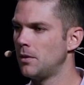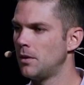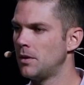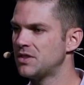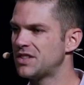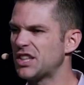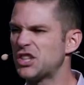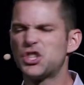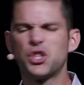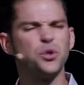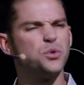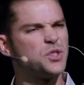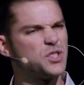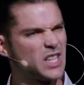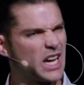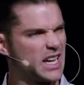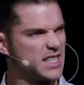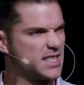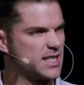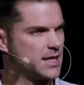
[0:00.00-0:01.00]
It's like two
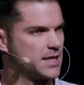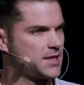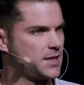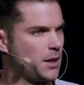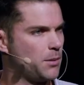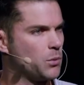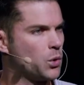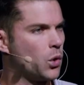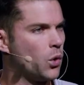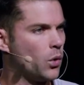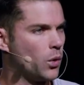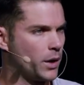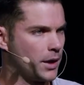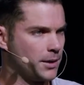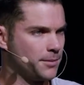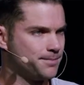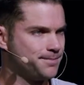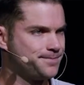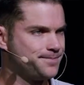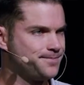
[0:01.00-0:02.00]
sides of the same coin.
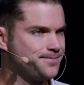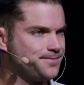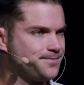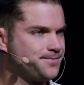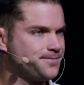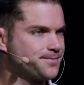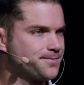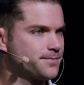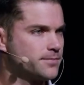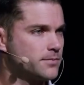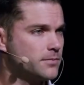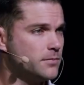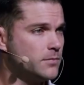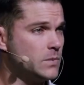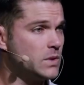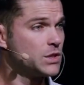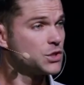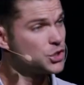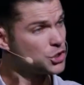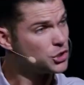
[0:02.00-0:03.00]

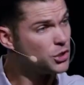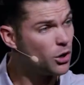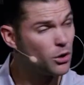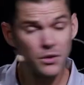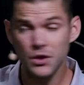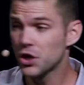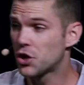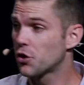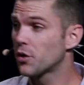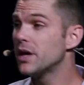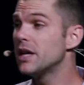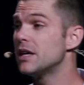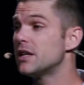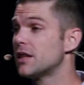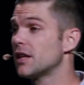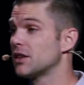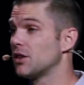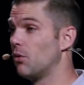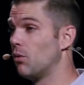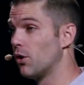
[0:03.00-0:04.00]
Did you know in the Greek
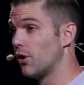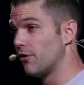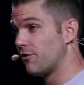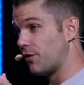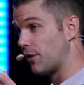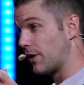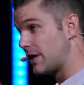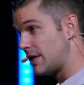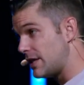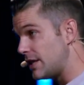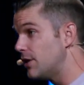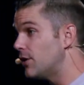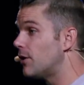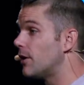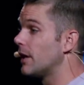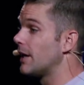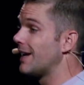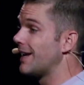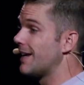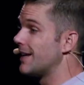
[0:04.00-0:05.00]
that the word for
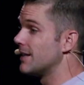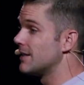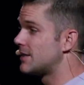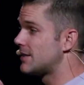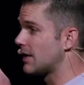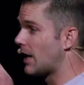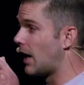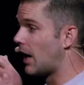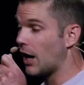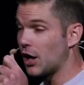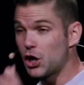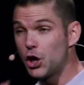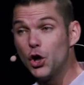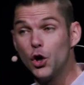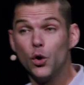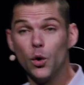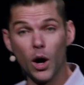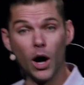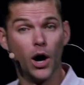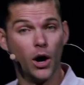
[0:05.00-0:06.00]
hearing is
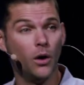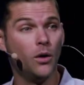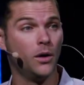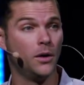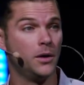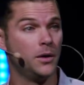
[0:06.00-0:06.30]
akouo?